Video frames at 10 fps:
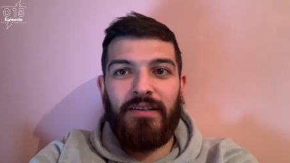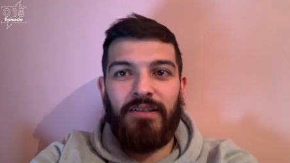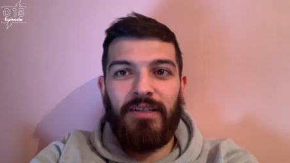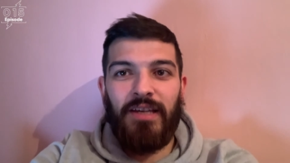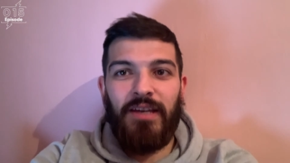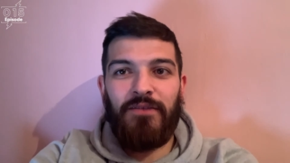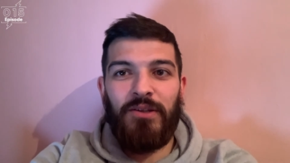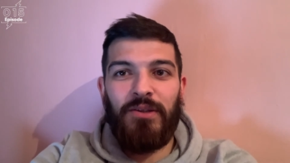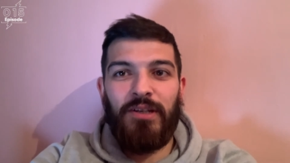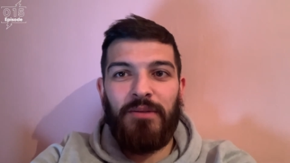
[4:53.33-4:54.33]
I gave
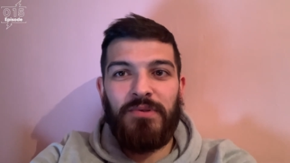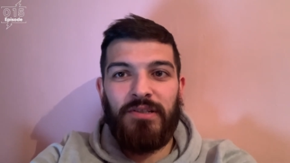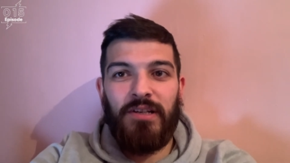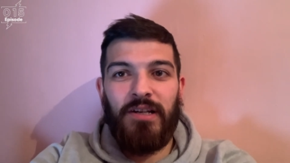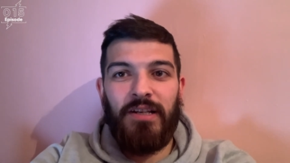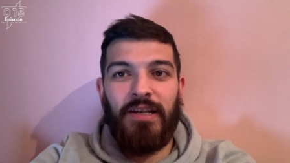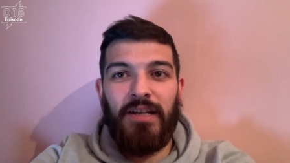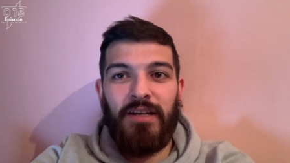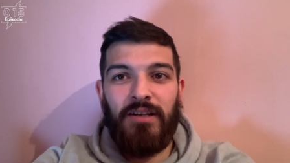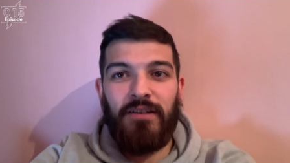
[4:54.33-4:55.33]
you the option
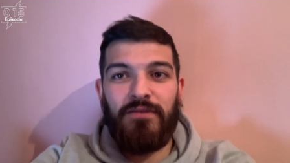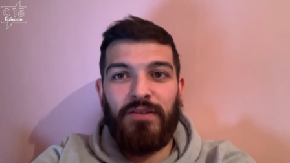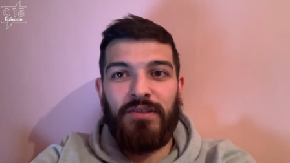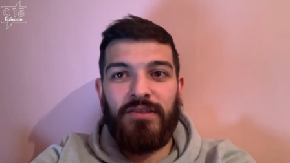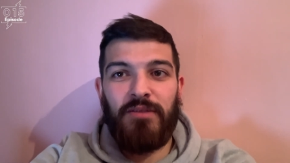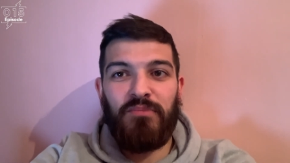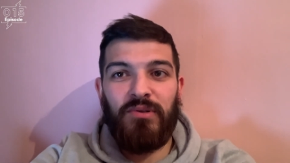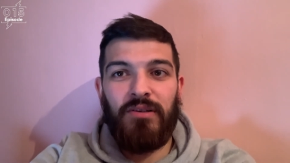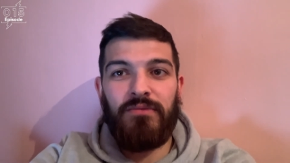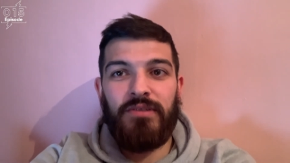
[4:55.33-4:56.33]
earlier of
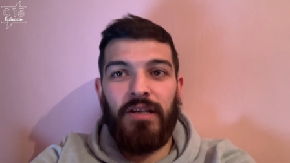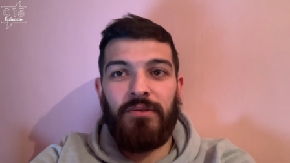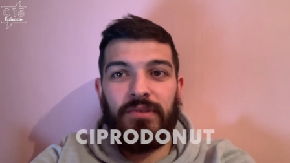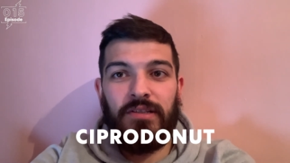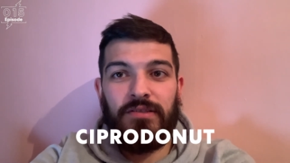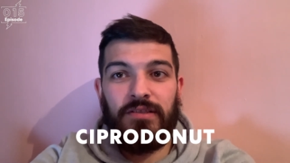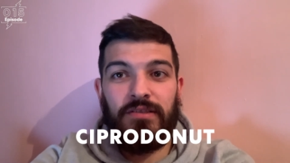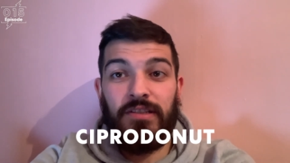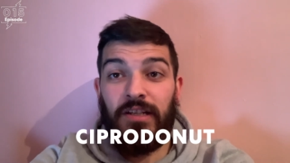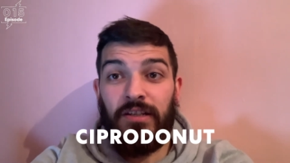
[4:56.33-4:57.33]
Cipro Donut.
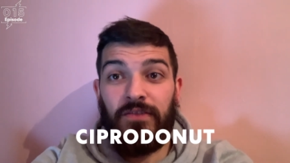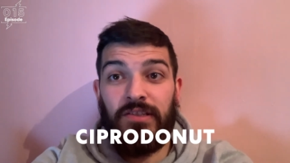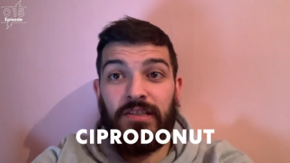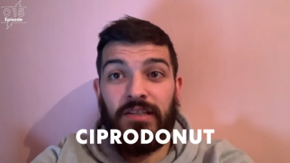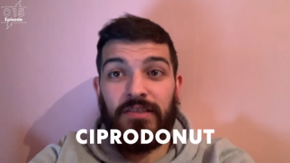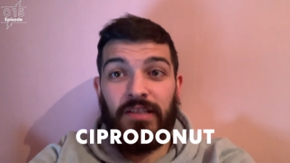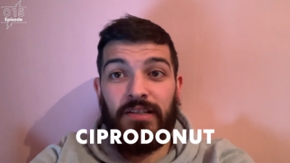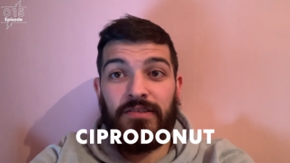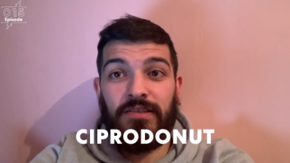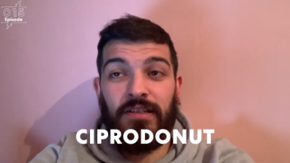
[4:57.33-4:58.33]
Did any of you guess the
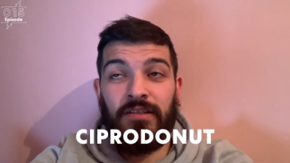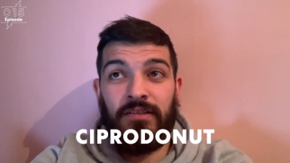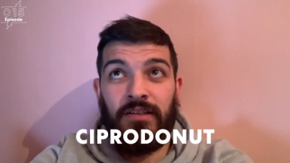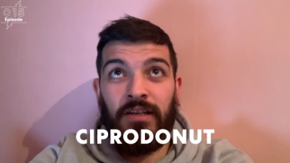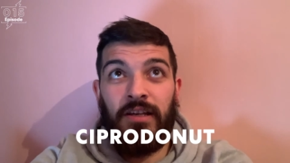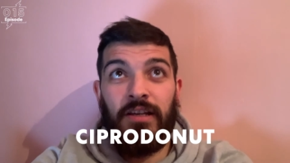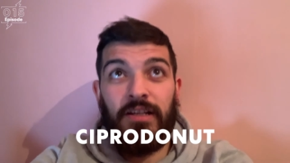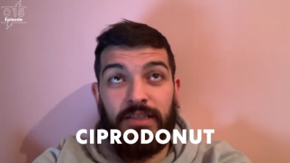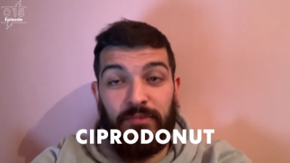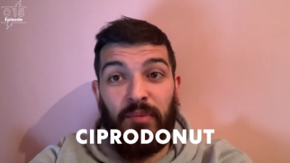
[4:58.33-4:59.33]
answer?
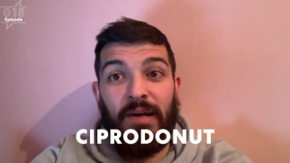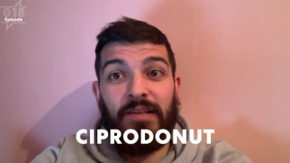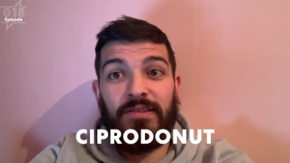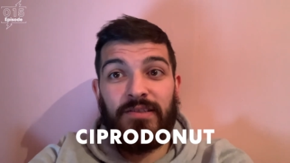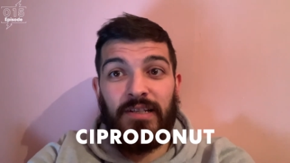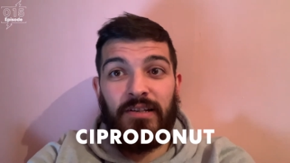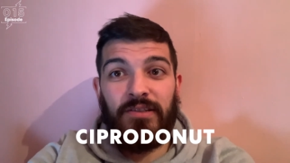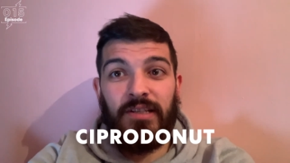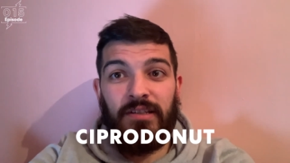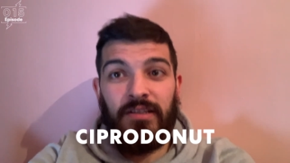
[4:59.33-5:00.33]
Because I'm about to tell
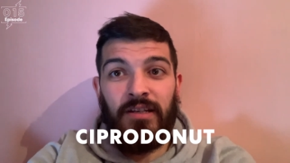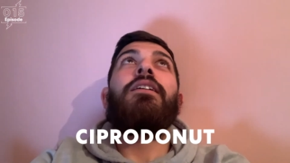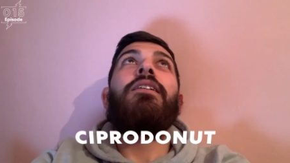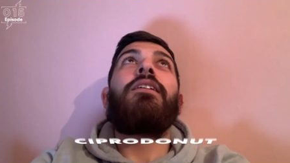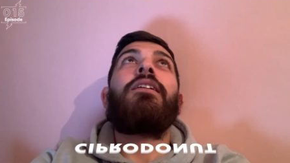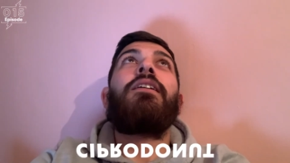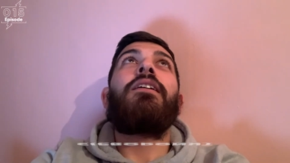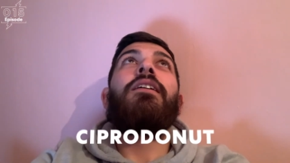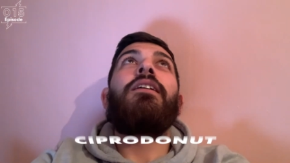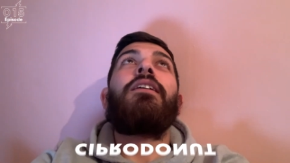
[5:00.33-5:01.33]
you.
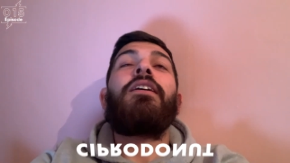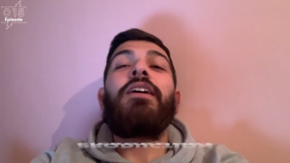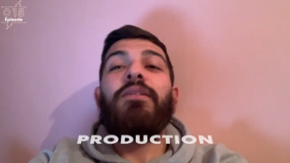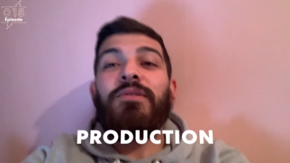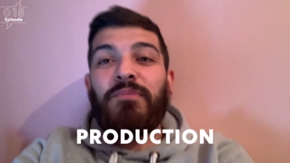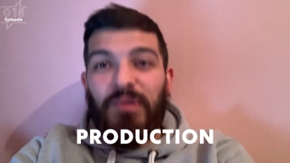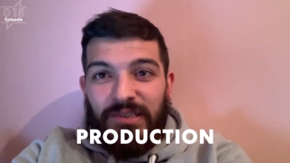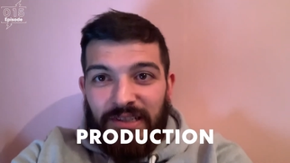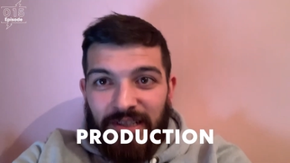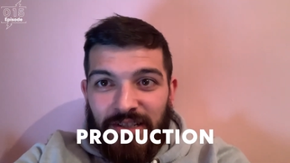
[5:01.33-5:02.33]
It was
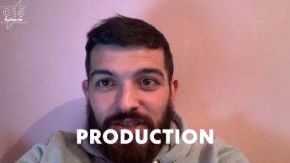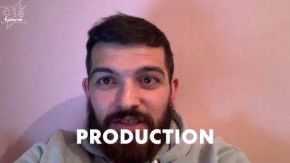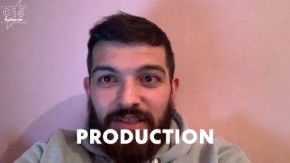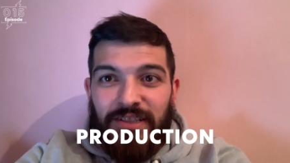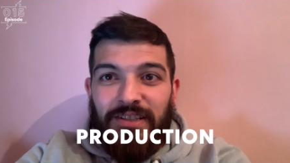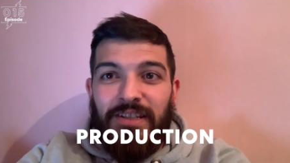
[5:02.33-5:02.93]
production,